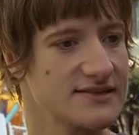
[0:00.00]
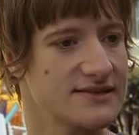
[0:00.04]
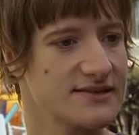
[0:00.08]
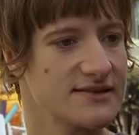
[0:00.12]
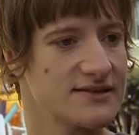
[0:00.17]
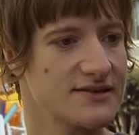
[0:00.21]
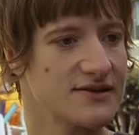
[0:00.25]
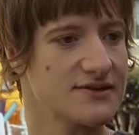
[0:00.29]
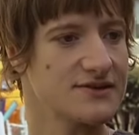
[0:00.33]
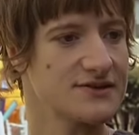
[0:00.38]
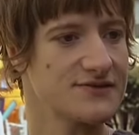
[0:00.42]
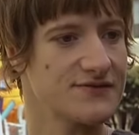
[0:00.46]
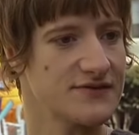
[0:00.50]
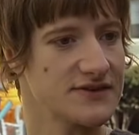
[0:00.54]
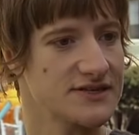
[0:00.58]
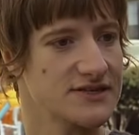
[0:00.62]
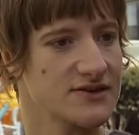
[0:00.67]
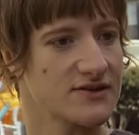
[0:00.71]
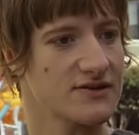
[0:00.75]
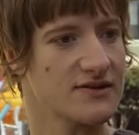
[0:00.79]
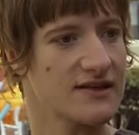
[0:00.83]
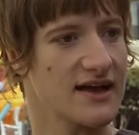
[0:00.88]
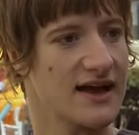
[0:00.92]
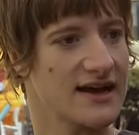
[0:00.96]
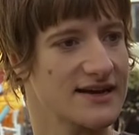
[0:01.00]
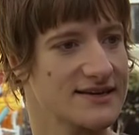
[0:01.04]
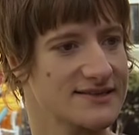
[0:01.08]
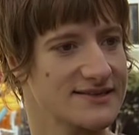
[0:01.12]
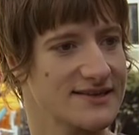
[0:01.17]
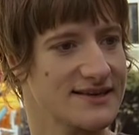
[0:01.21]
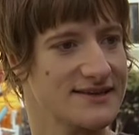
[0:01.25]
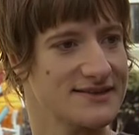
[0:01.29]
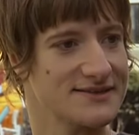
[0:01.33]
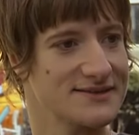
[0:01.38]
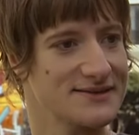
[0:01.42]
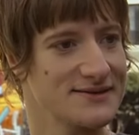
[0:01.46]
there's physical
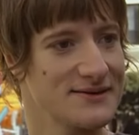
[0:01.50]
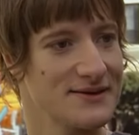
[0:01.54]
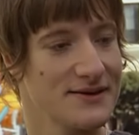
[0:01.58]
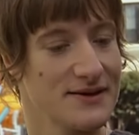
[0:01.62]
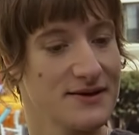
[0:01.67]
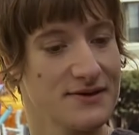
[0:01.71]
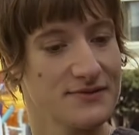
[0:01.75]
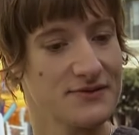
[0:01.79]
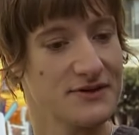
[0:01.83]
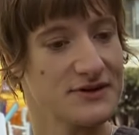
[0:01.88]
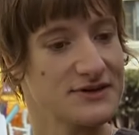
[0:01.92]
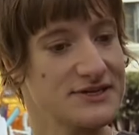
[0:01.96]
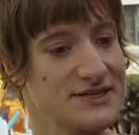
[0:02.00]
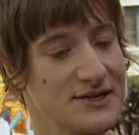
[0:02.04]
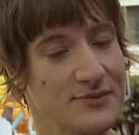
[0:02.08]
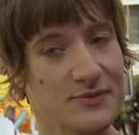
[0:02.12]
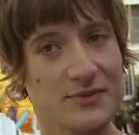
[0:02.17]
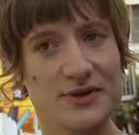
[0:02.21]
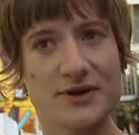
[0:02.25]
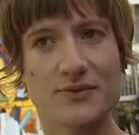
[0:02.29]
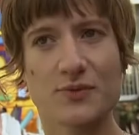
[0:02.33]
access, there's simply